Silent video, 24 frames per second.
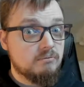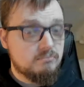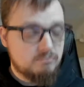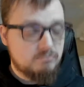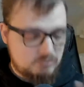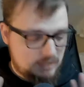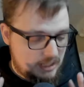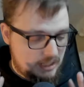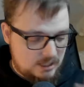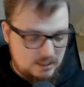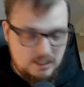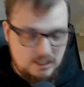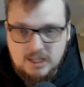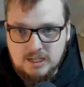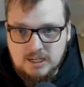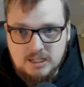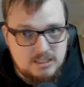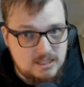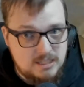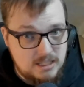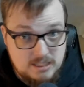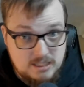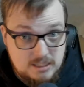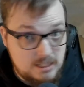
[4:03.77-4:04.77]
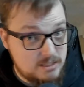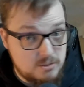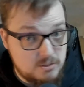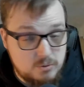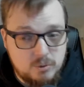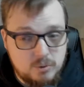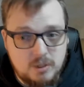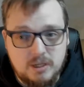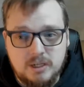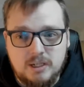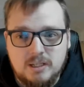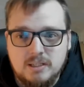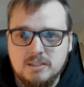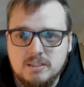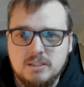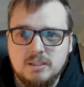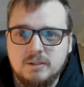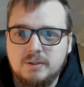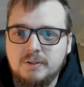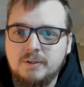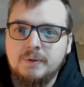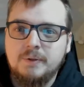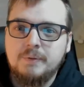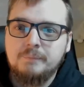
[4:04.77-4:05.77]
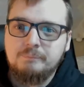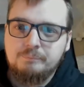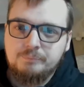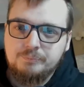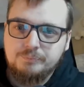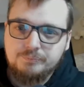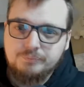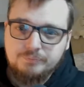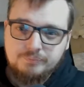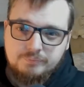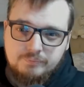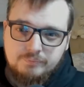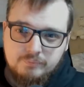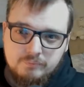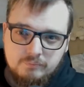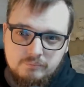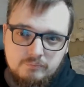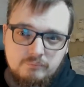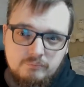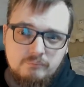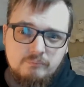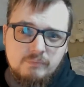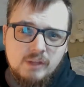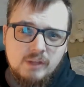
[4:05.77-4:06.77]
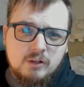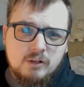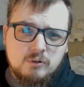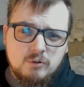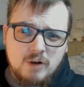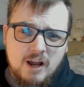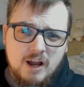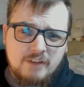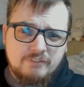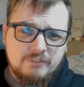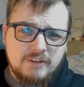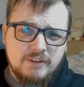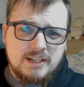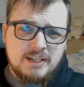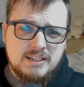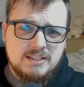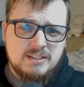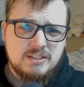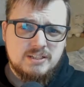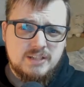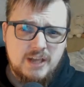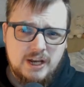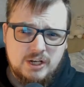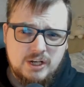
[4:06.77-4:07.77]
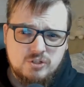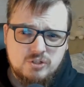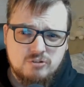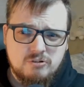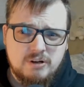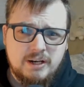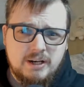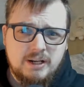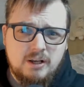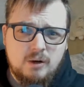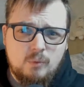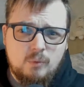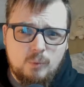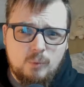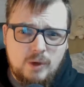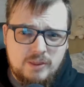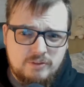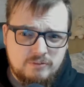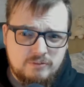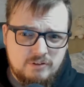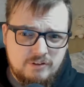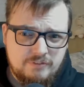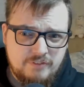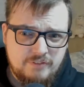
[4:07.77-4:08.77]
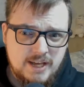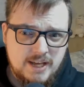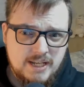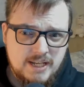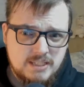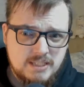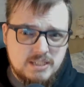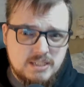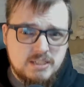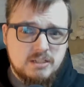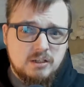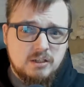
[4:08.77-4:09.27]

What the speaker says: That's what it is. Graphics, texturing, weather effects.